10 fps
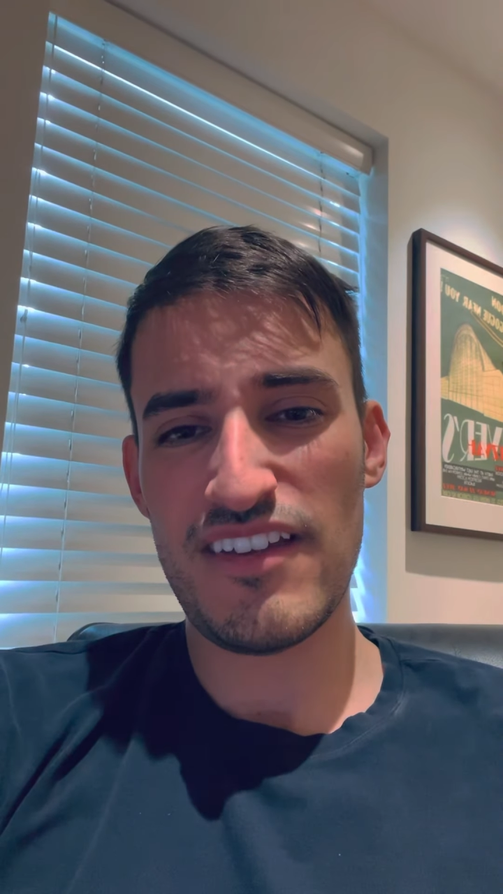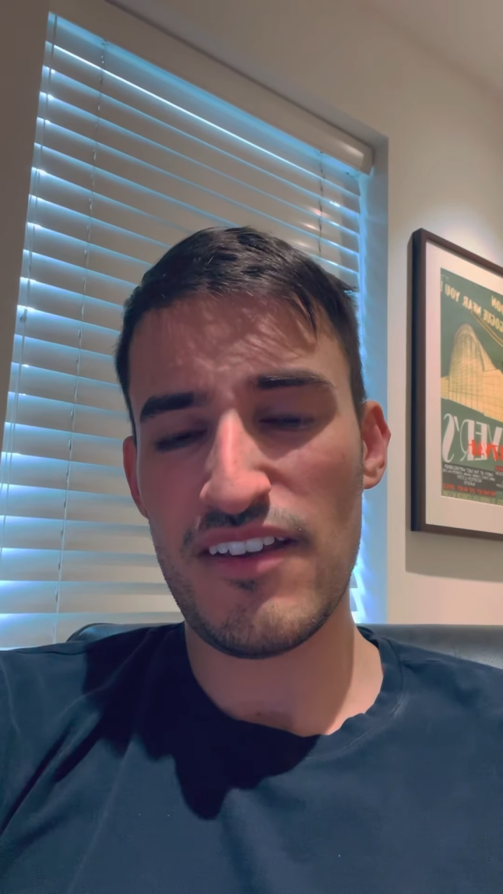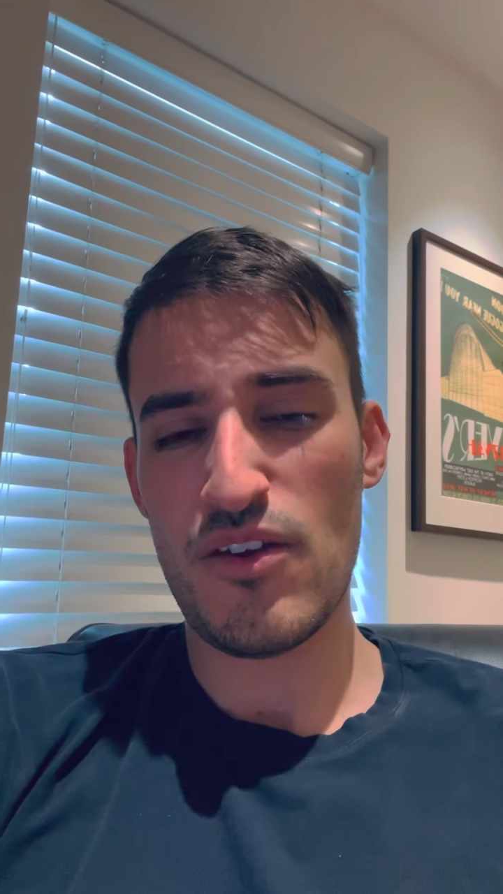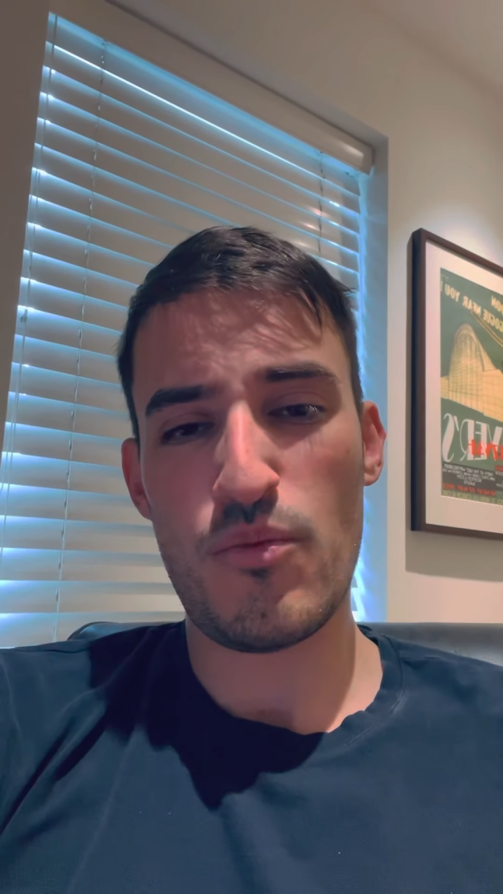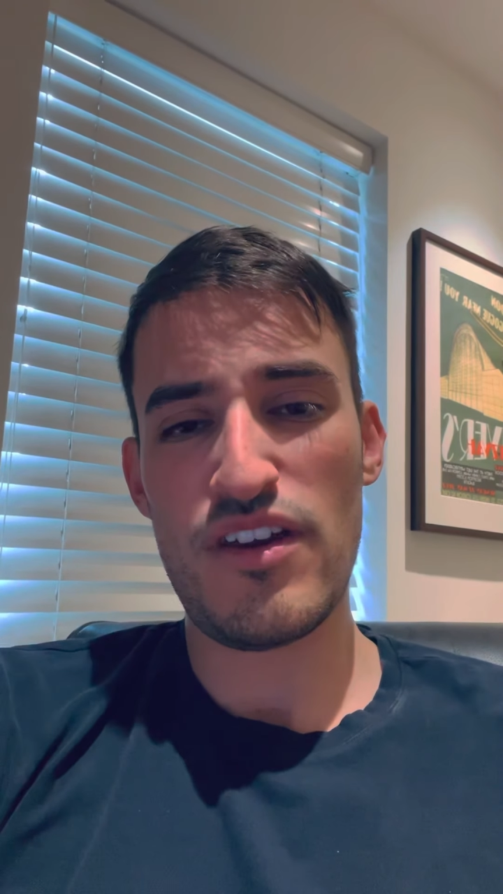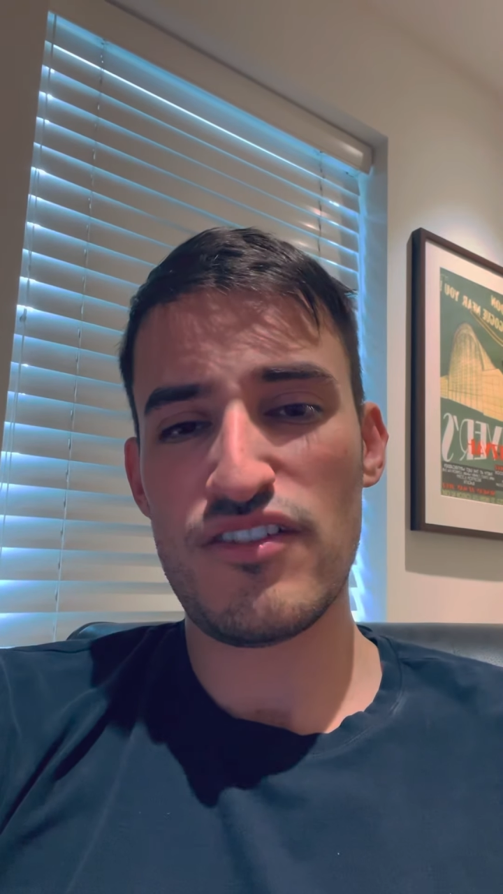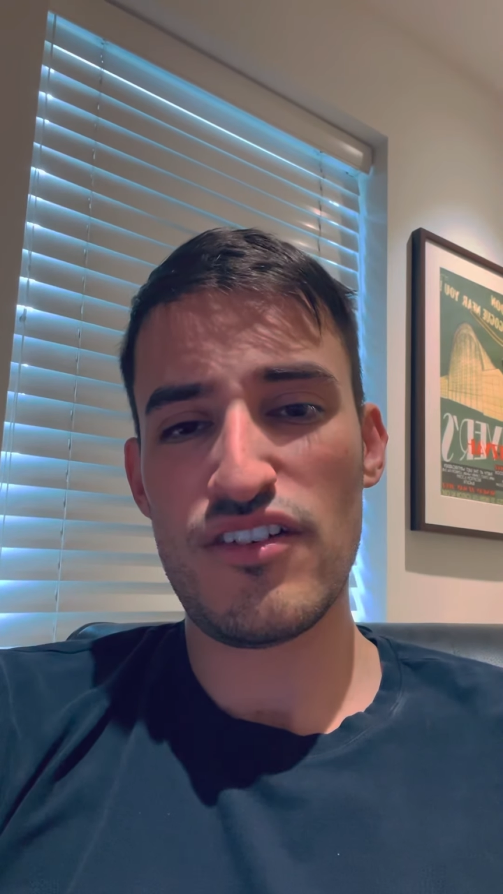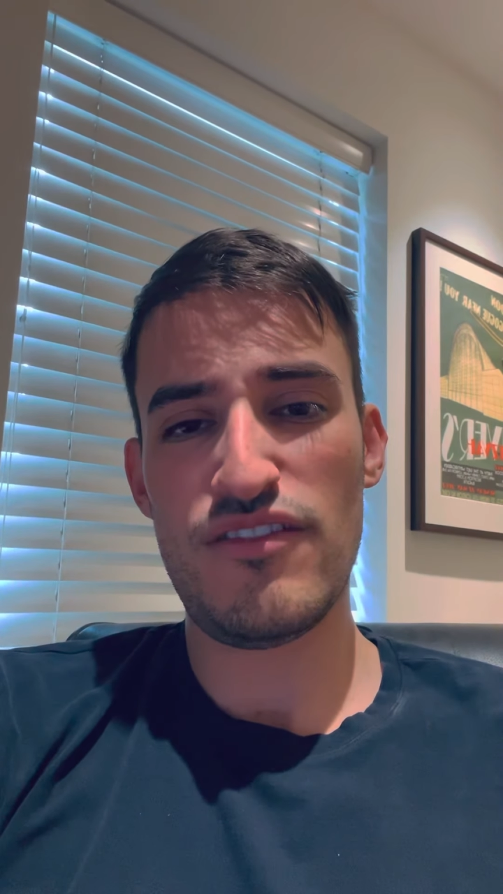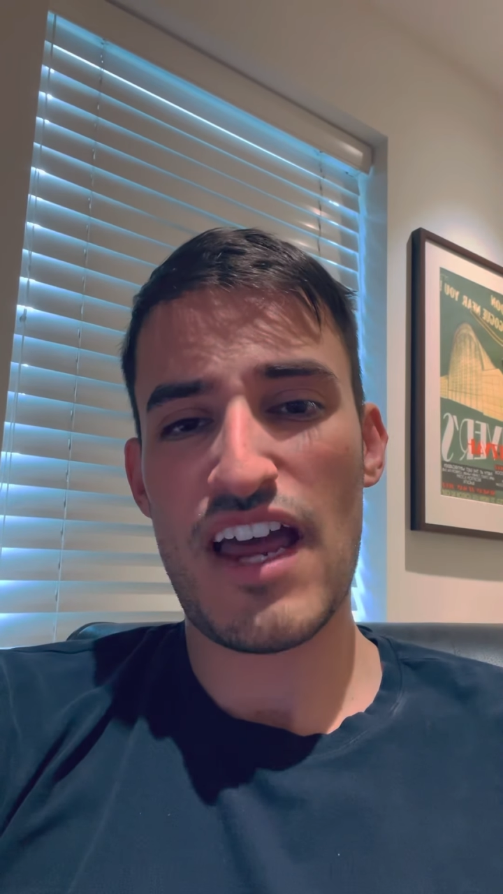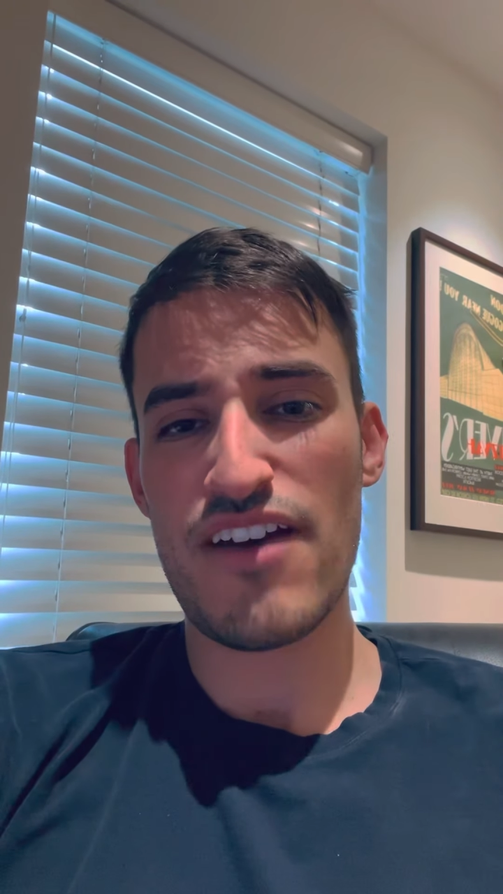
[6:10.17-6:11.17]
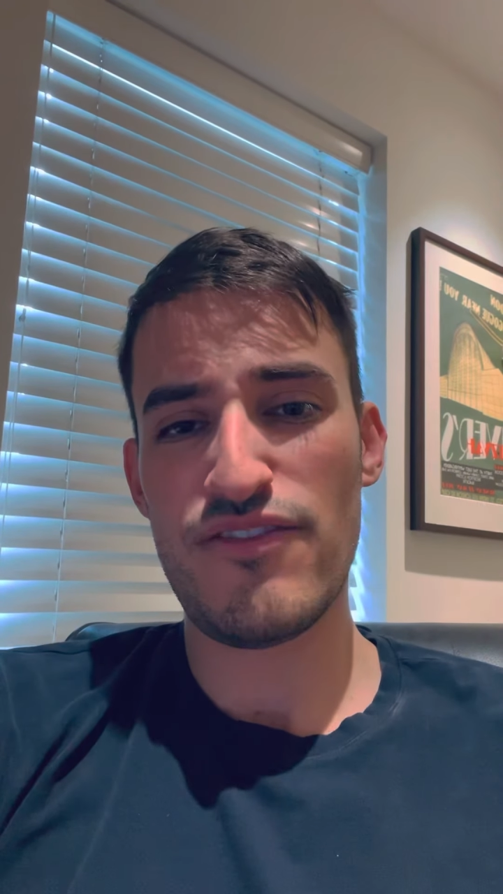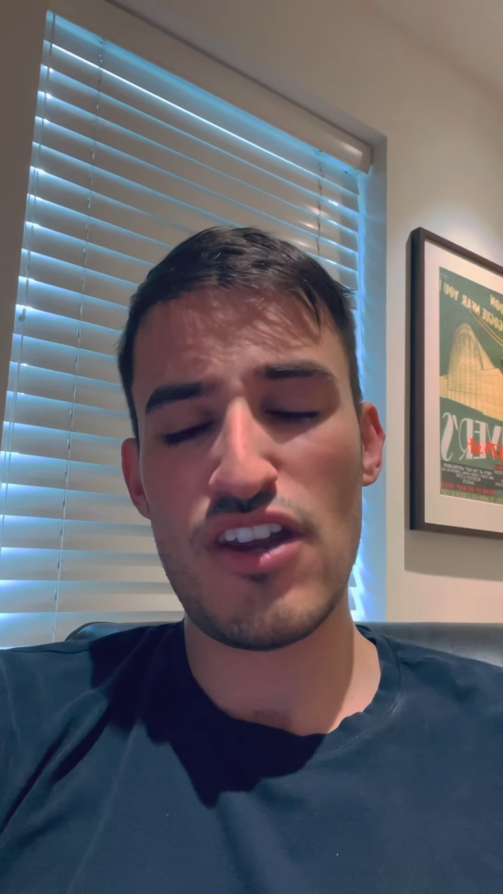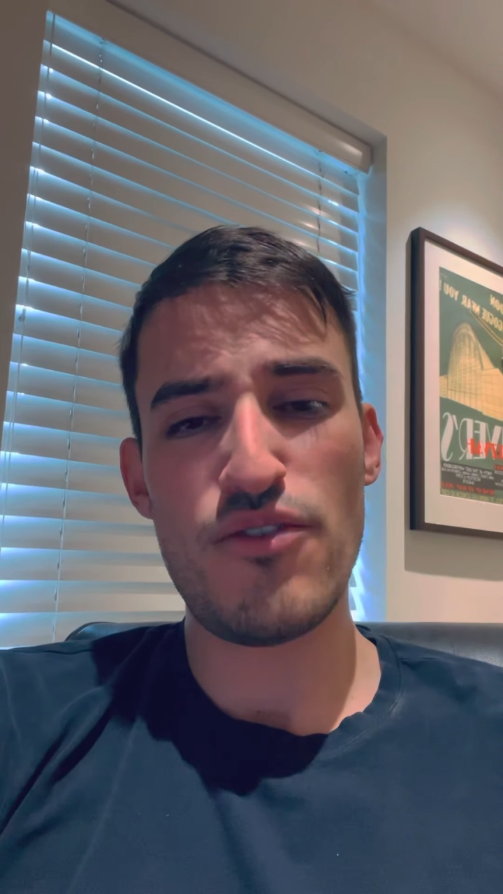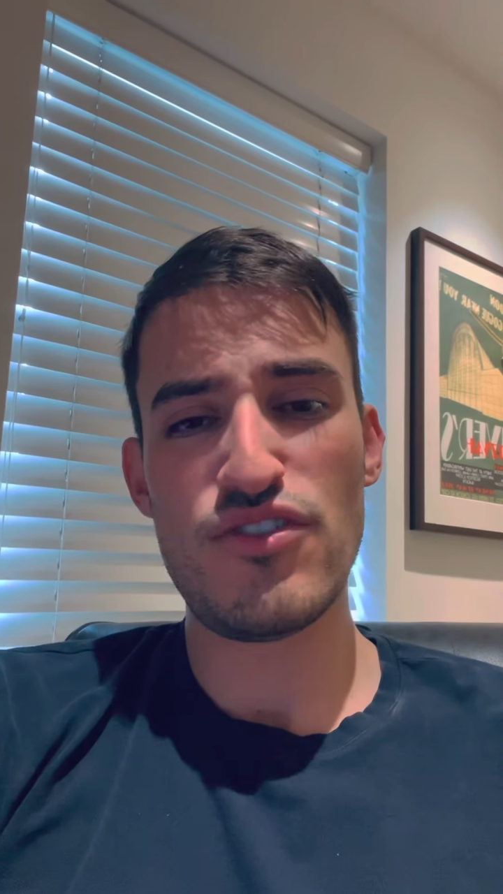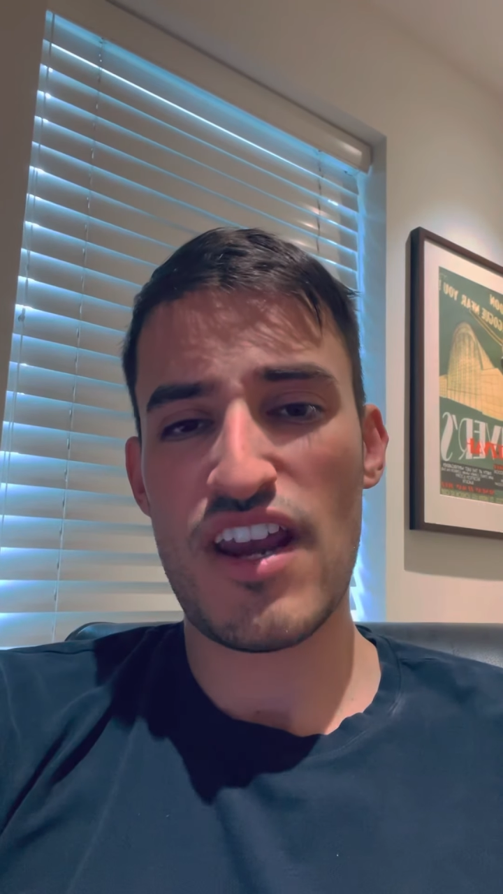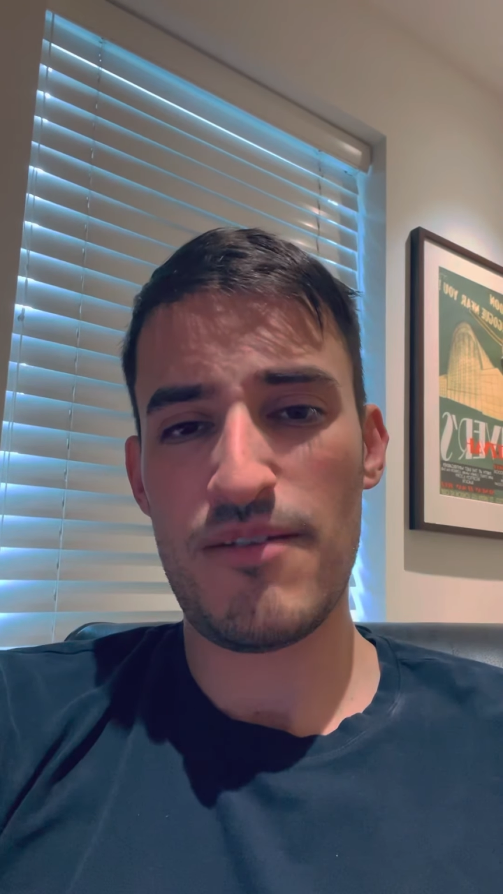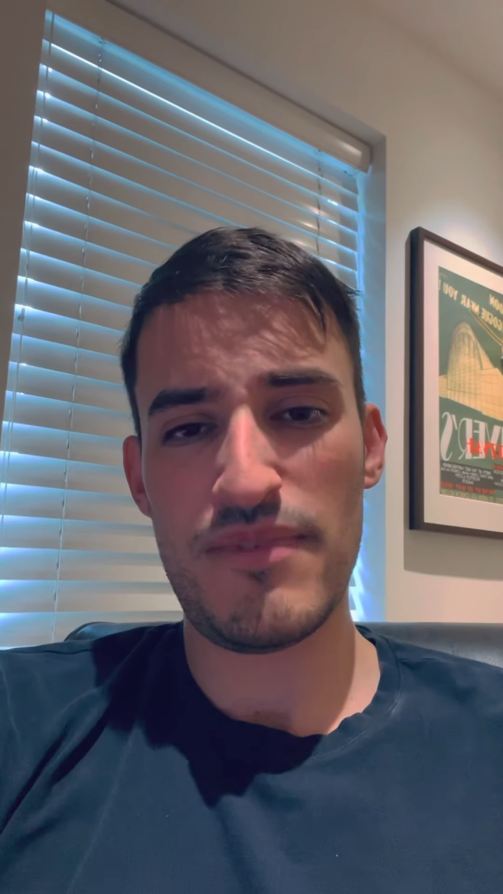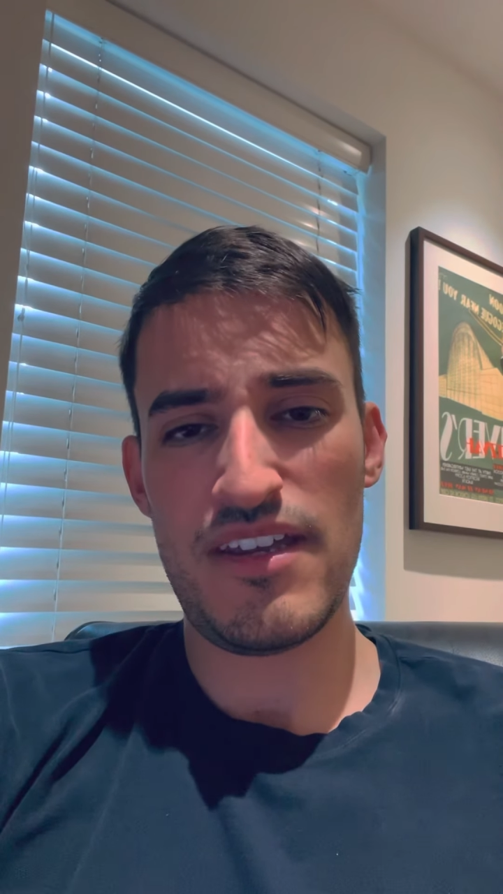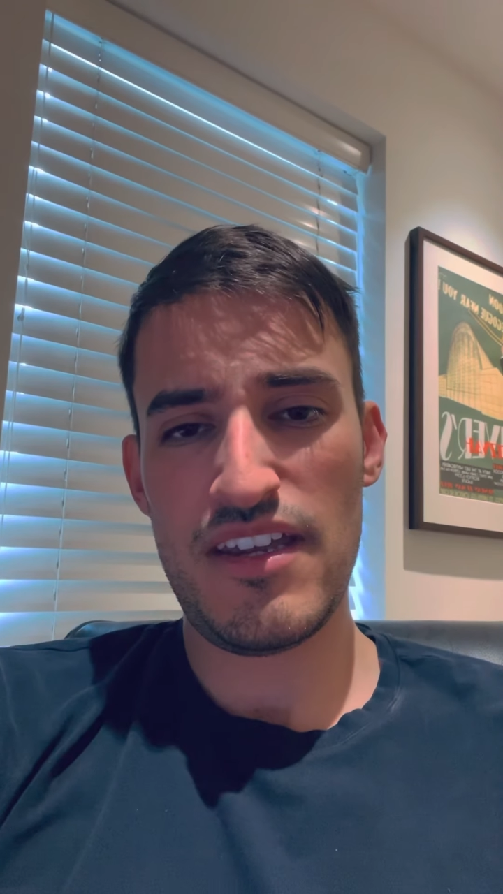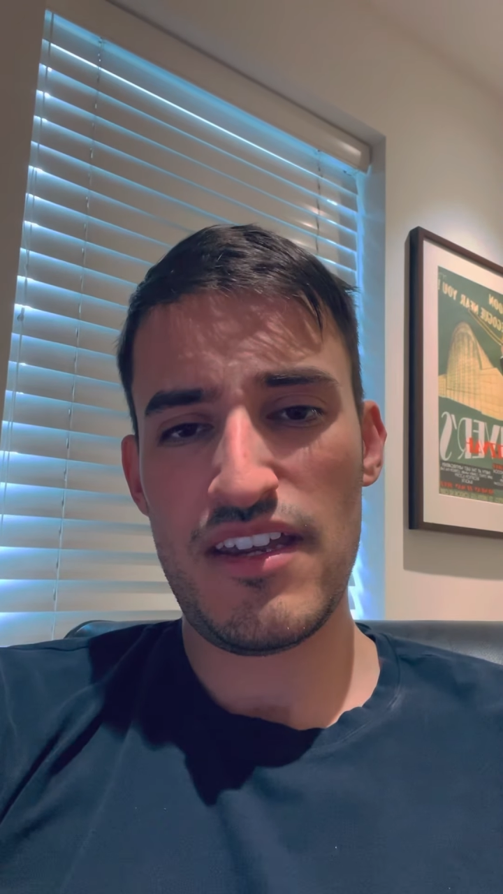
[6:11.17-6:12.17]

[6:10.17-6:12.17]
and that we should have no shame